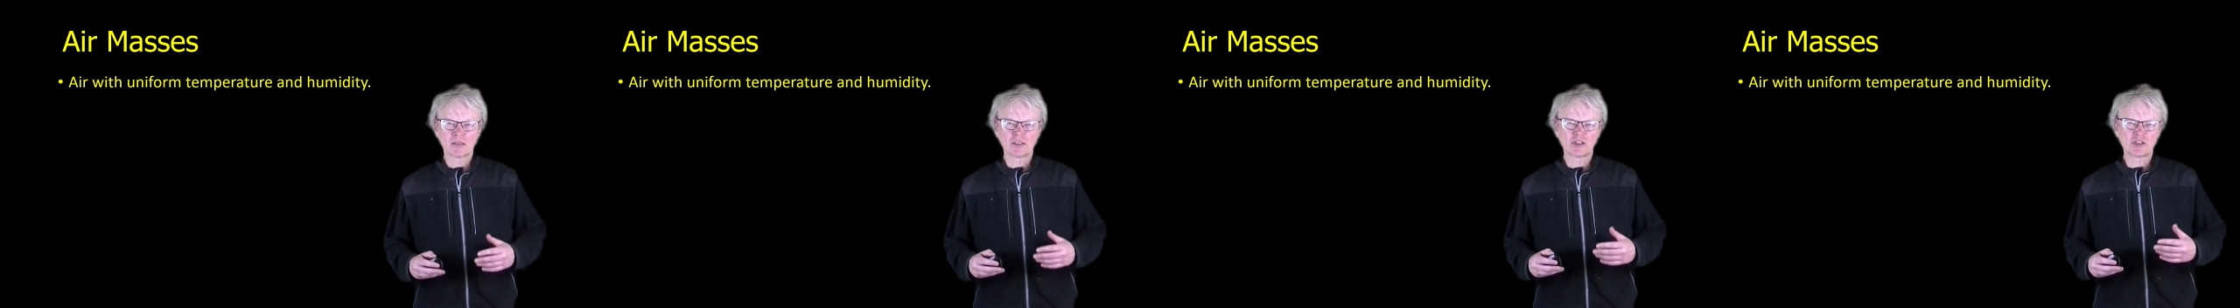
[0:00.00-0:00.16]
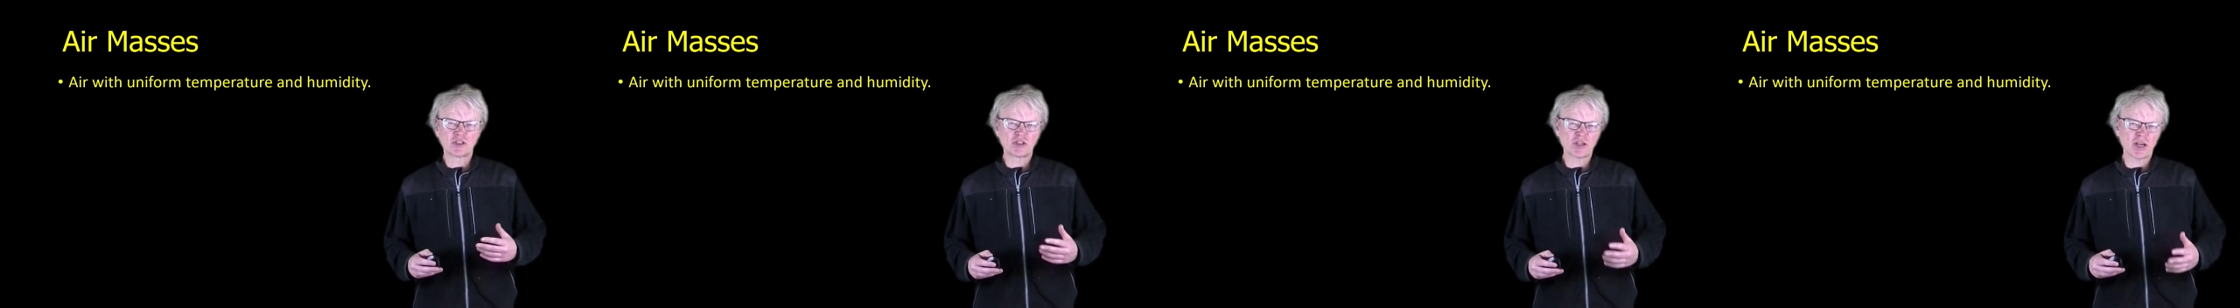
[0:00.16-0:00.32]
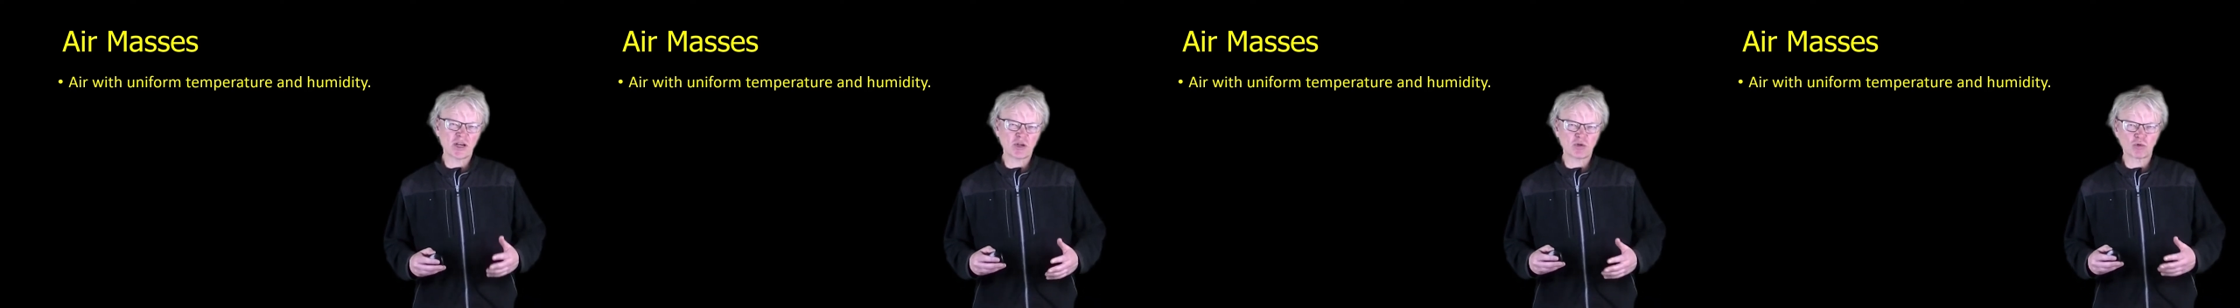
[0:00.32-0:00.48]

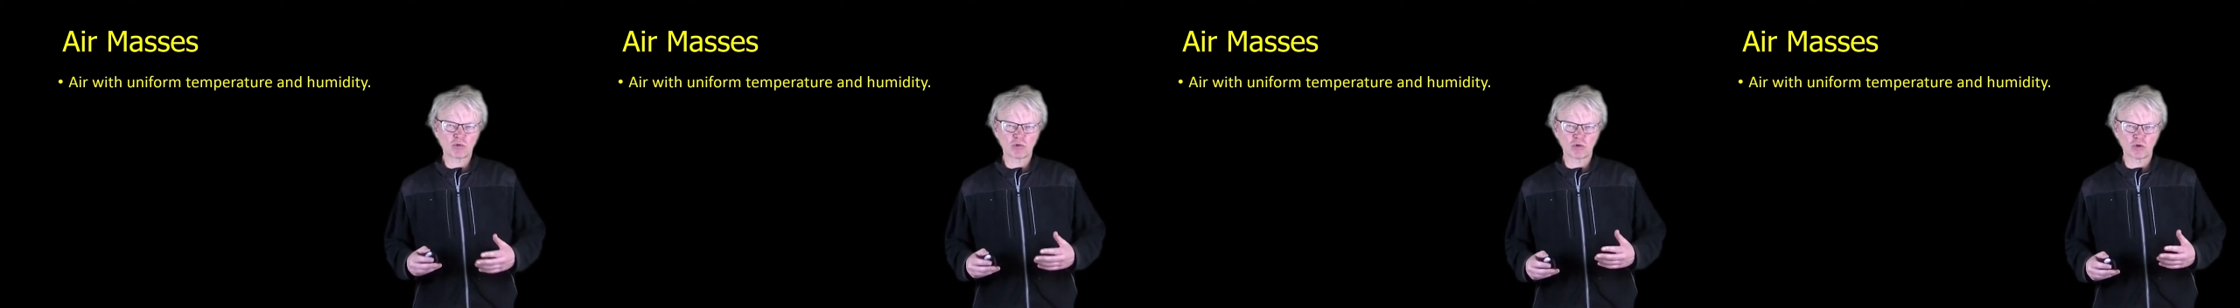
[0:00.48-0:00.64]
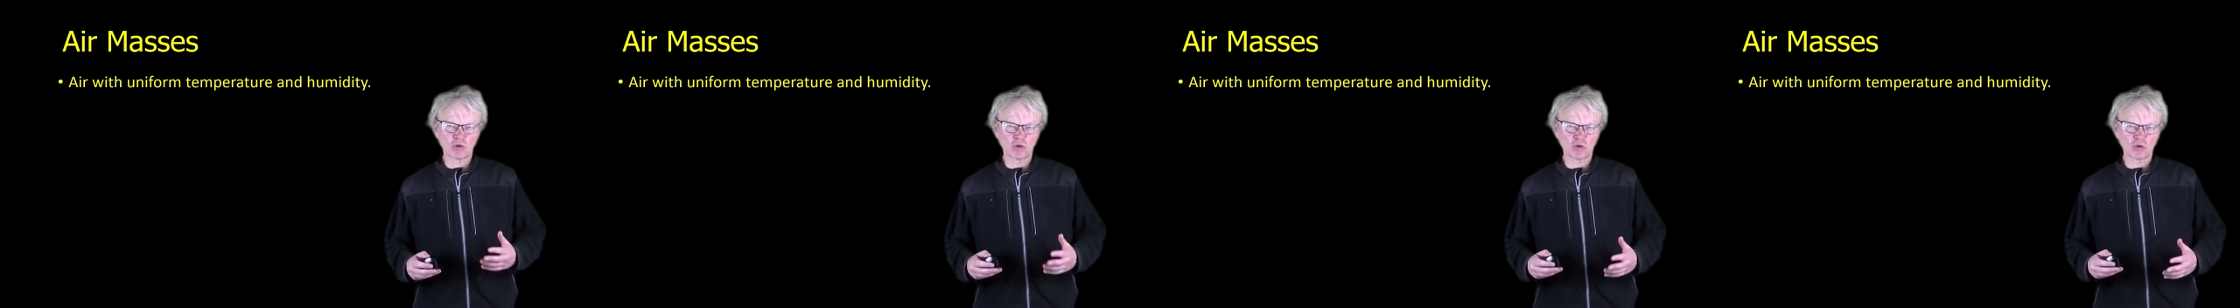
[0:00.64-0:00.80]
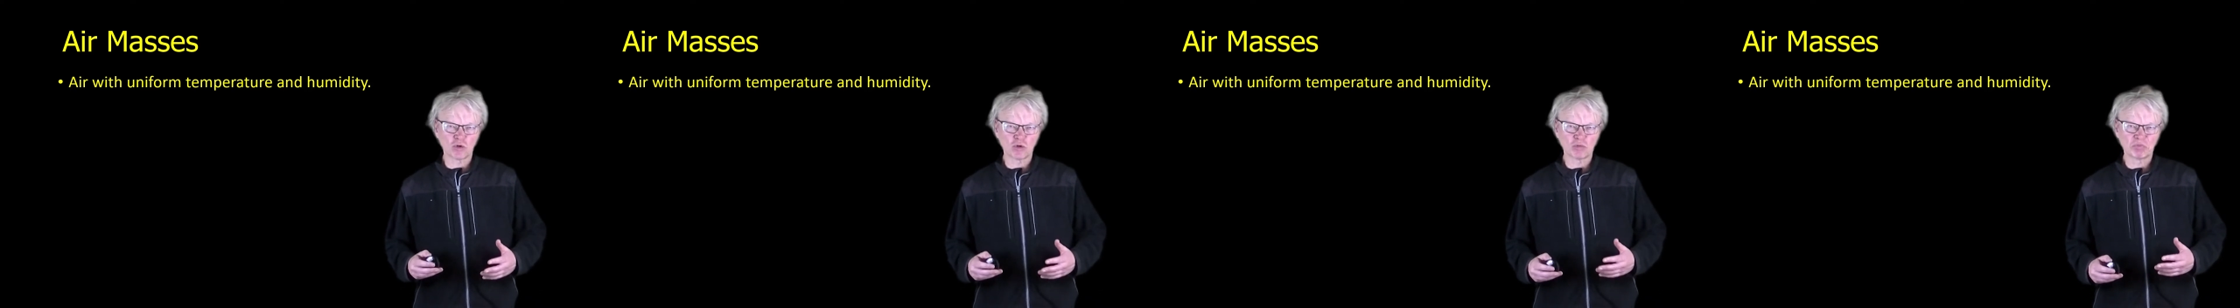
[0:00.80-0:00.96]

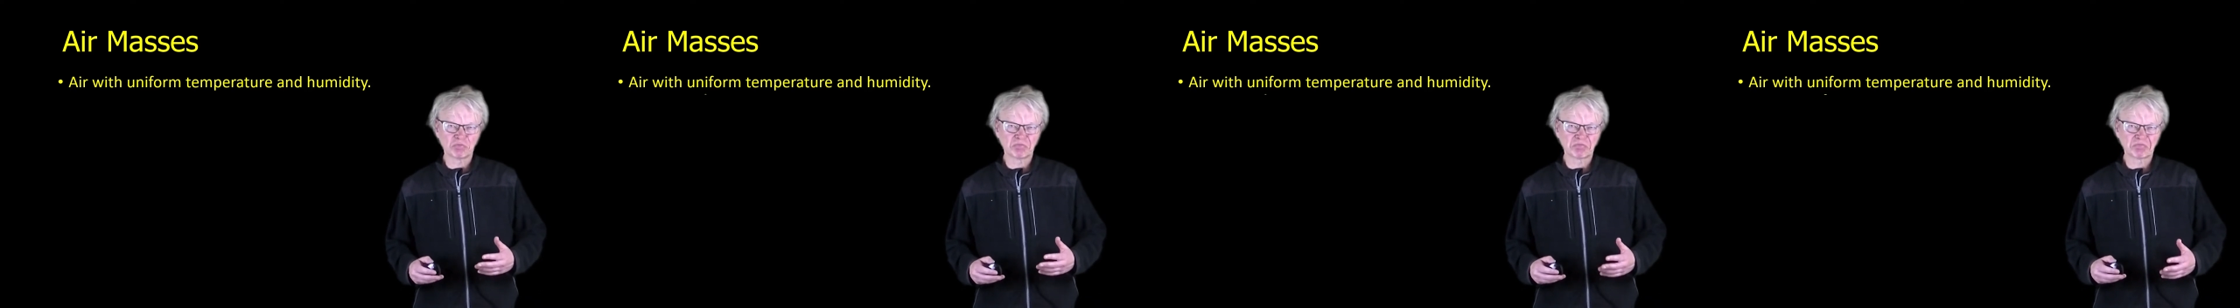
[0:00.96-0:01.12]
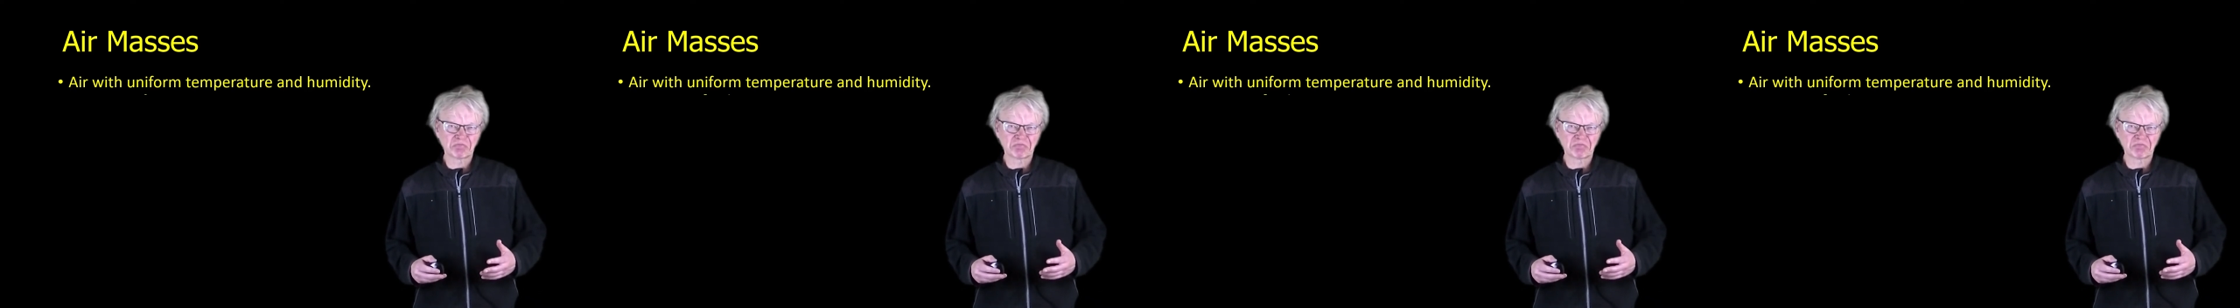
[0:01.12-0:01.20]
general